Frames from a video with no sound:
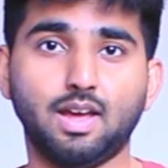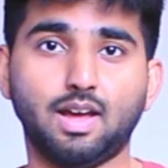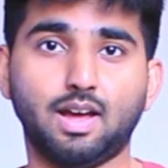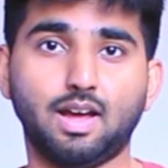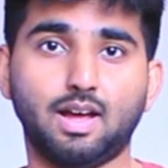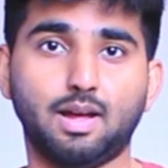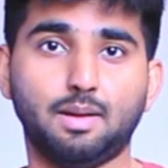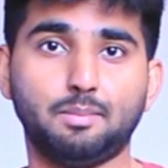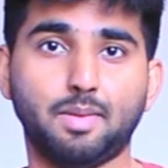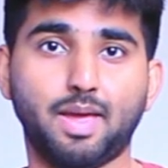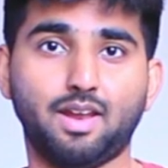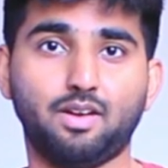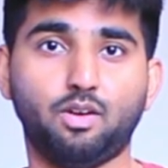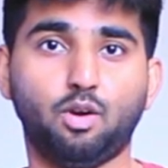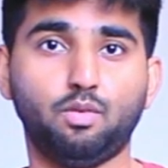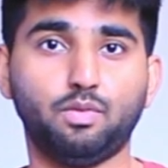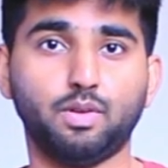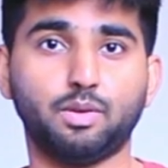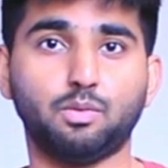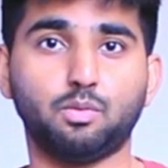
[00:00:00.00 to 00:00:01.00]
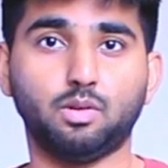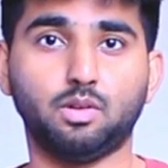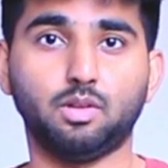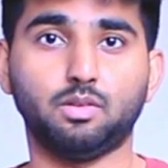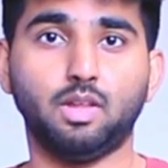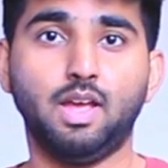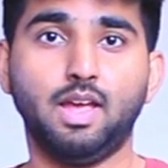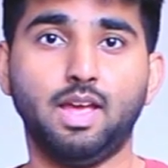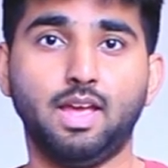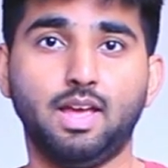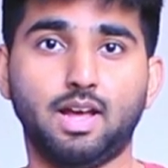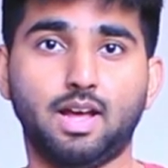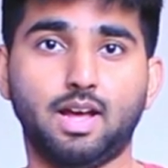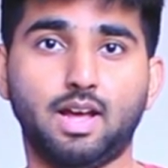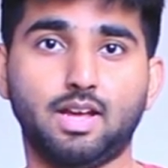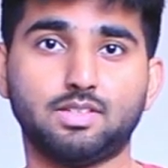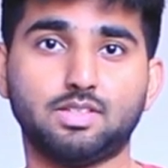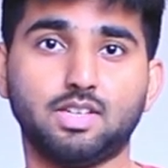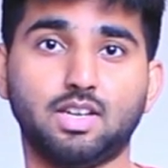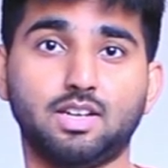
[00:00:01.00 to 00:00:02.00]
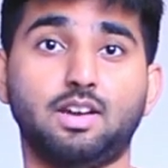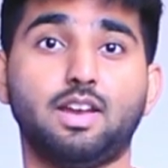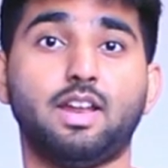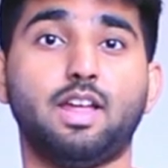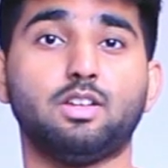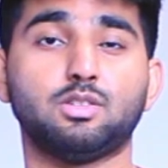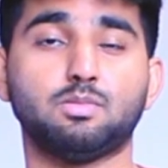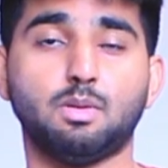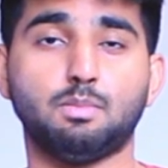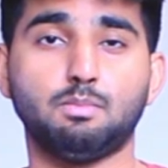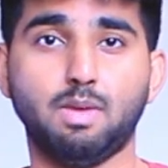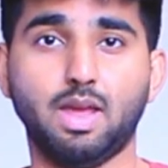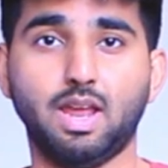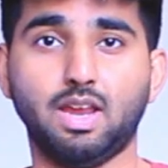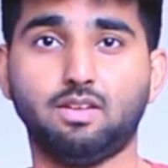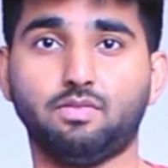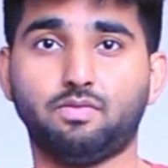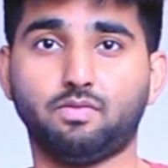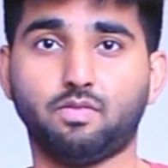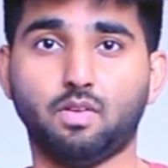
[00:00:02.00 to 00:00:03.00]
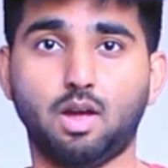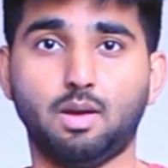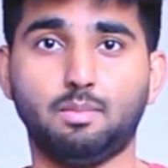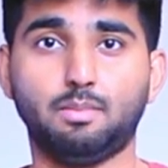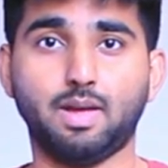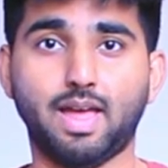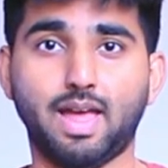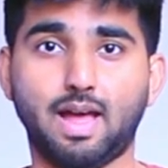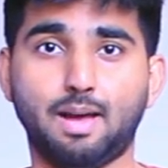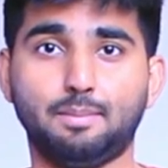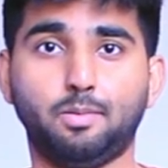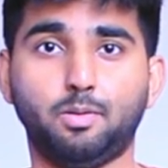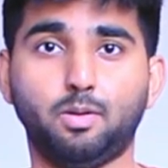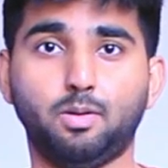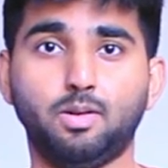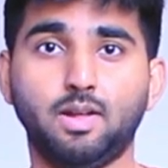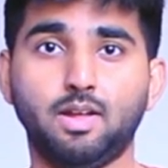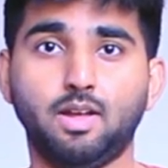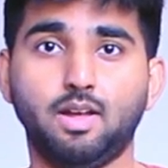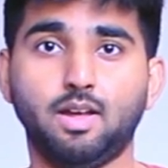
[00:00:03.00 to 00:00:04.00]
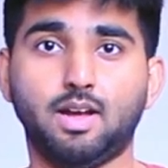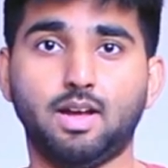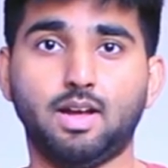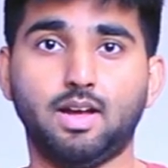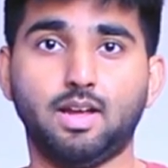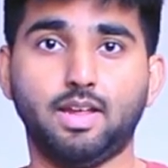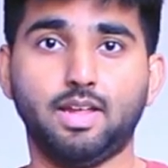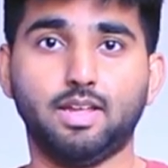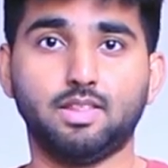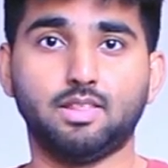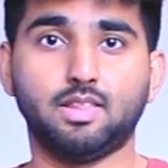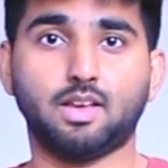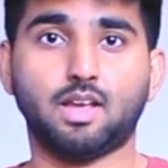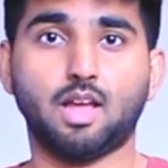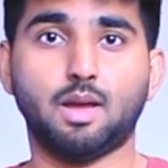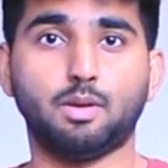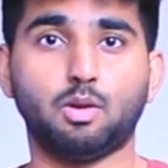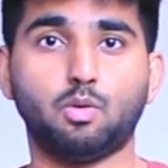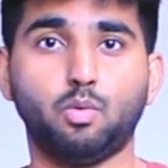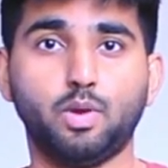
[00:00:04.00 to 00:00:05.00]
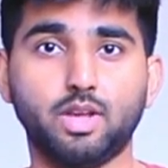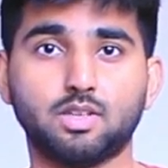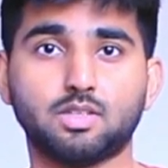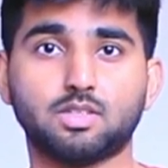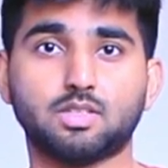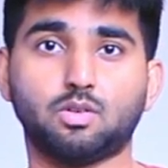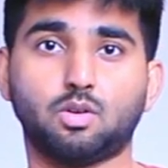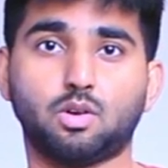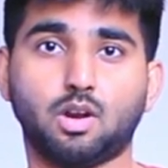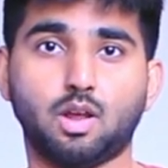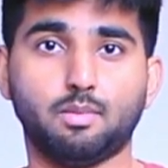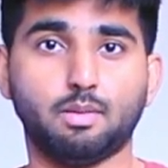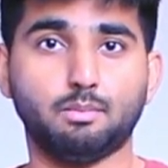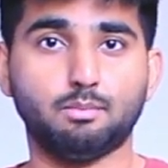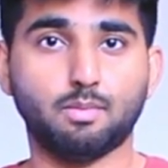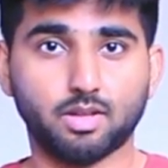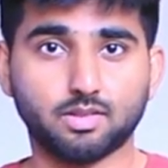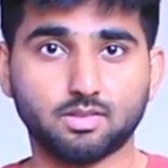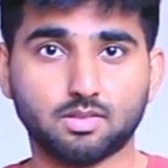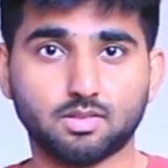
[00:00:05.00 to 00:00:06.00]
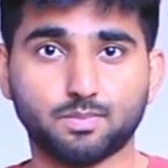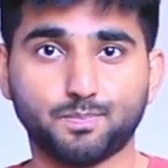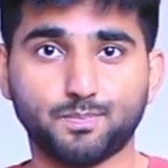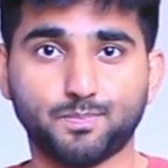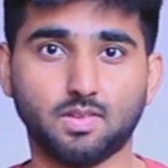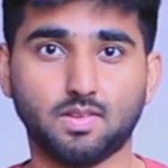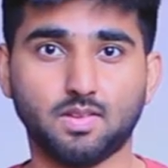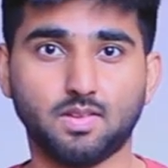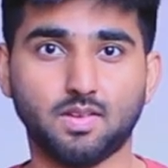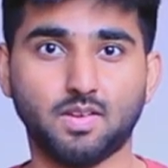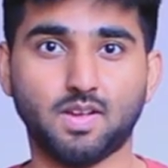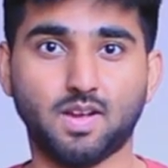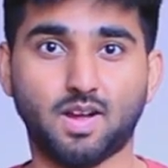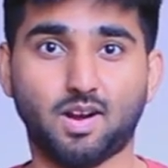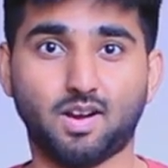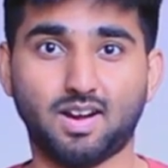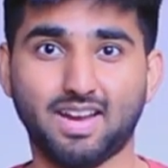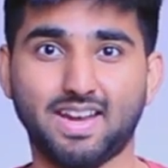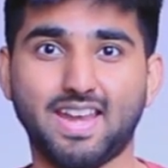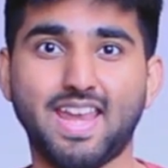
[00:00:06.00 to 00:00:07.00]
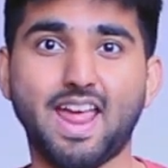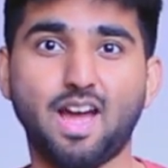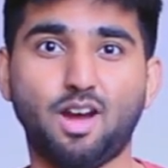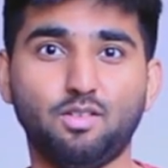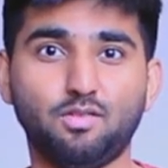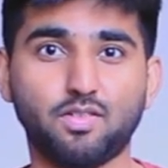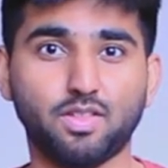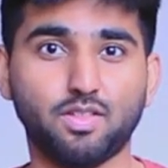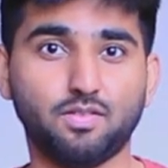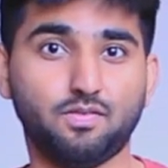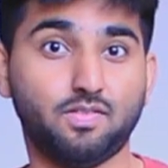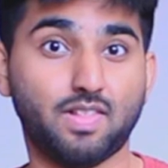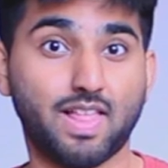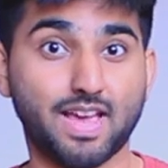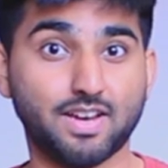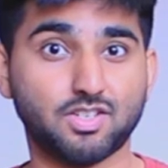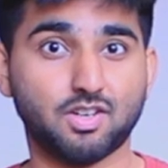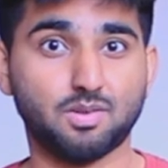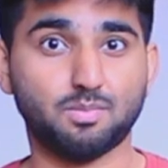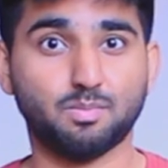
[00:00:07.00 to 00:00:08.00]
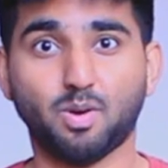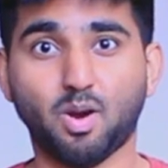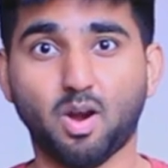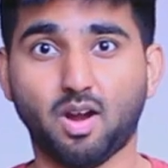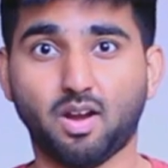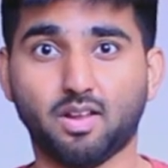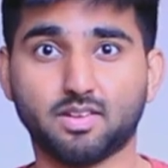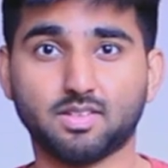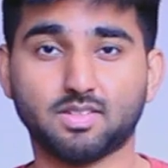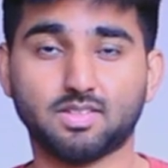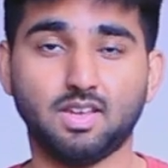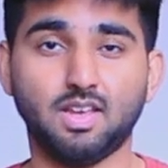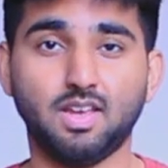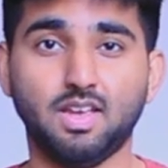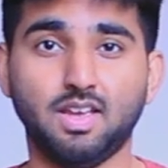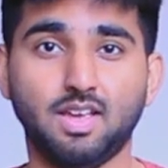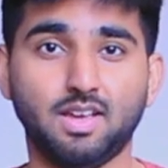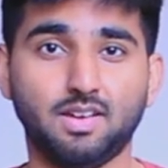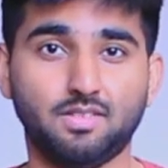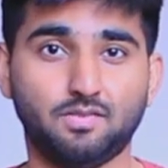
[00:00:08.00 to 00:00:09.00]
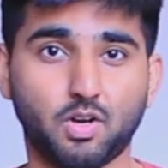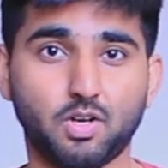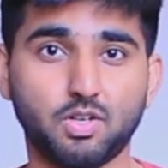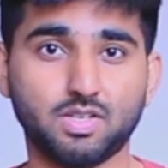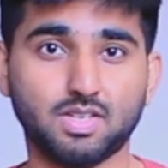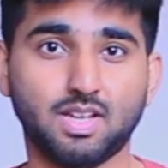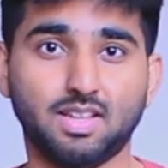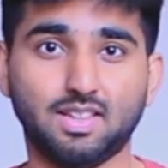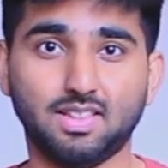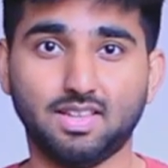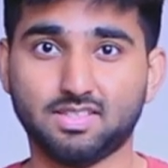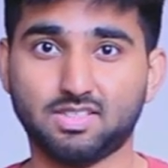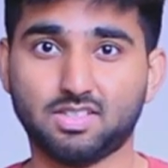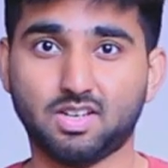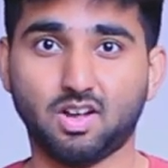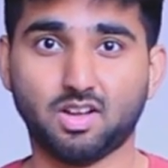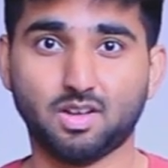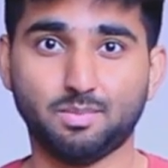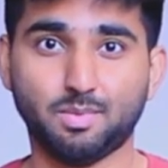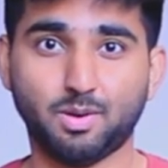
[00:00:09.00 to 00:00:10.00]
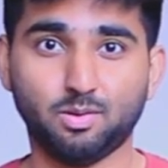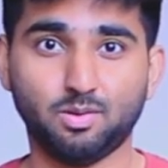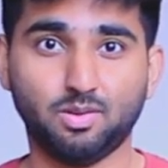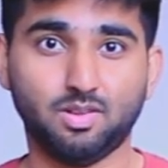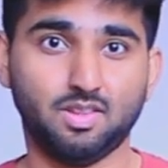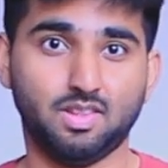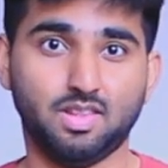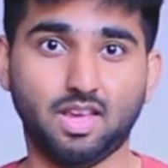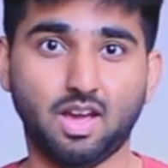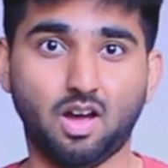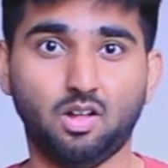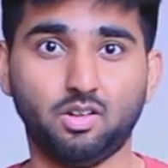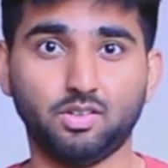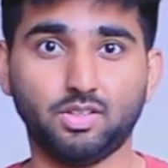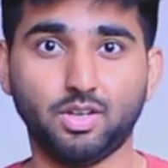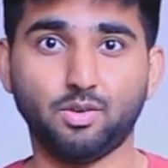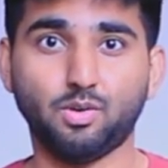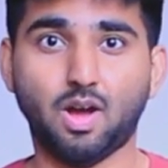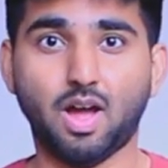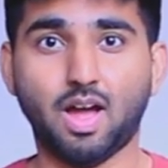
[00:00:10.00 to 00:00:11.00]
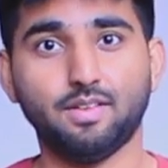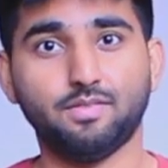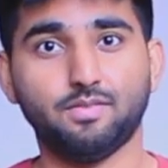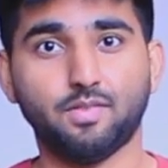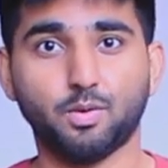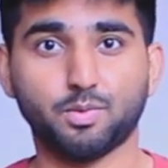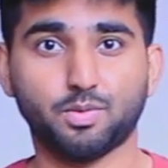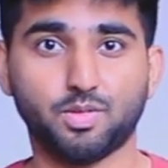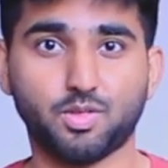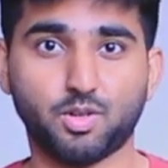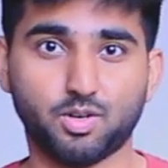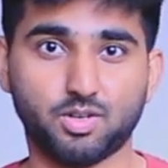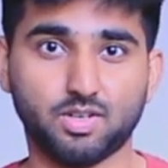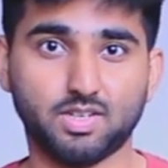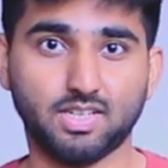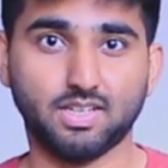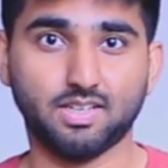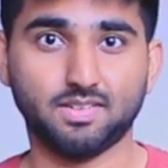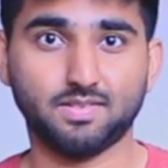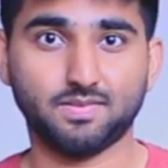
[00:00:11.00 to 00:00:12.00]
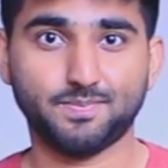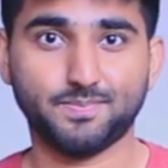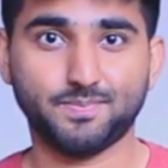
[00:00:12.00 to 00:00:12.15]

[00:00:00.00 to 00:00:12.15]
um, and hopefully we'll uh, see an announcement made from Apple uh, in the coming weeks or coming months. All right, now for the flagship products. First, let's talk about the all-new iPhone 13.